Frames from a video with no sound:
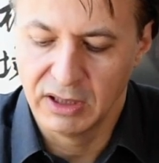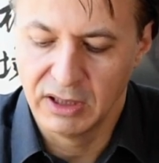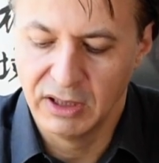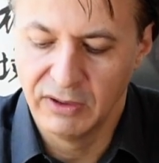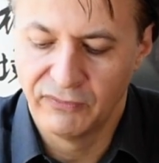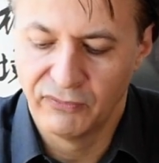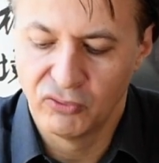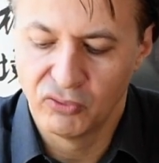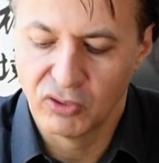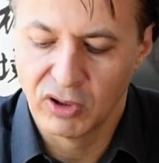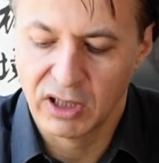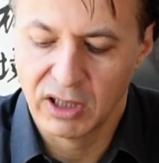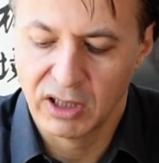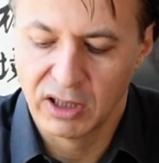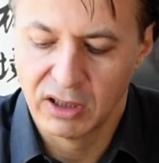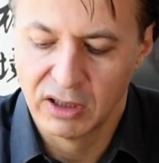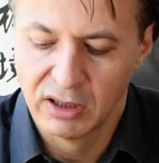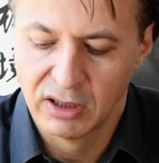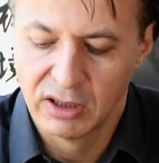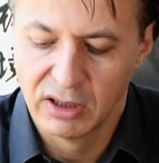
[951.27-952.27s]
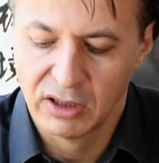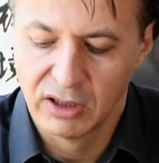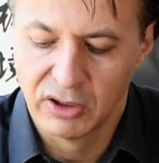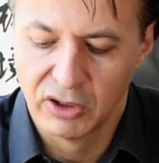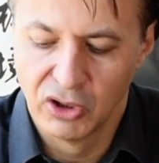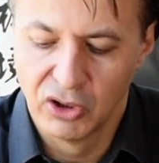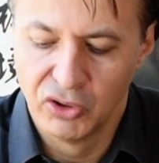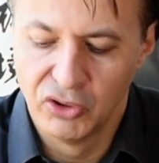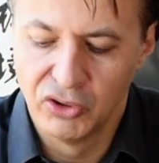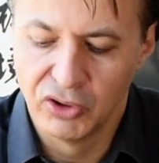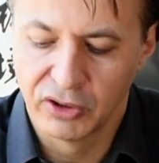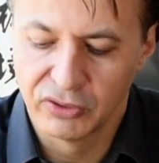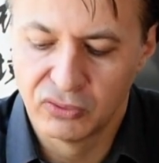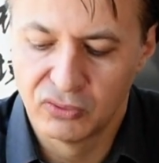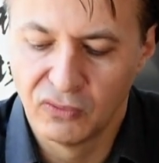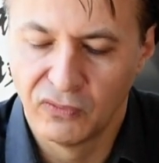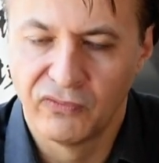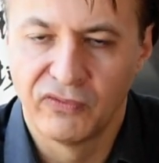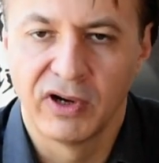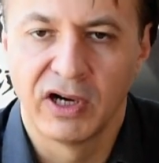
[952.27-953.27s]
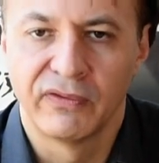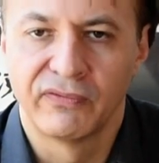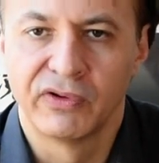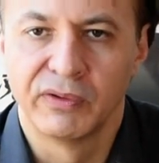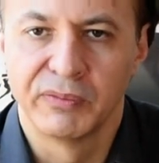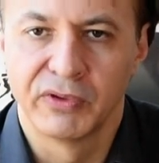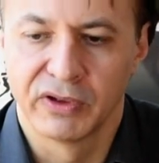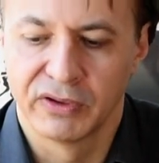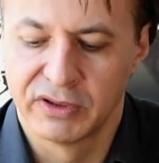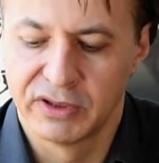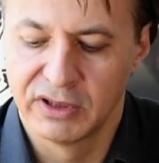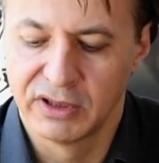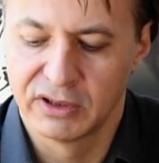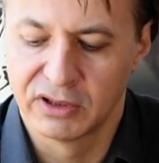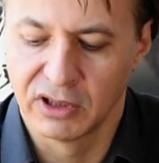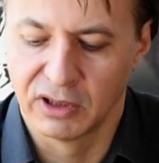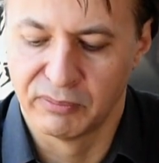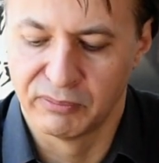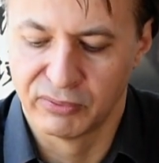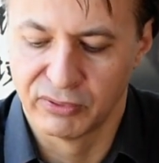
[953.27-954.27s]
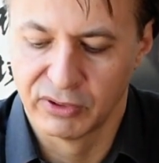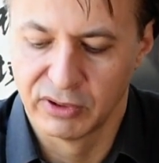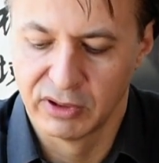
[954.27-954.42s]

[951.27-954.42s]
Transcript: if you are not too far from the teacup.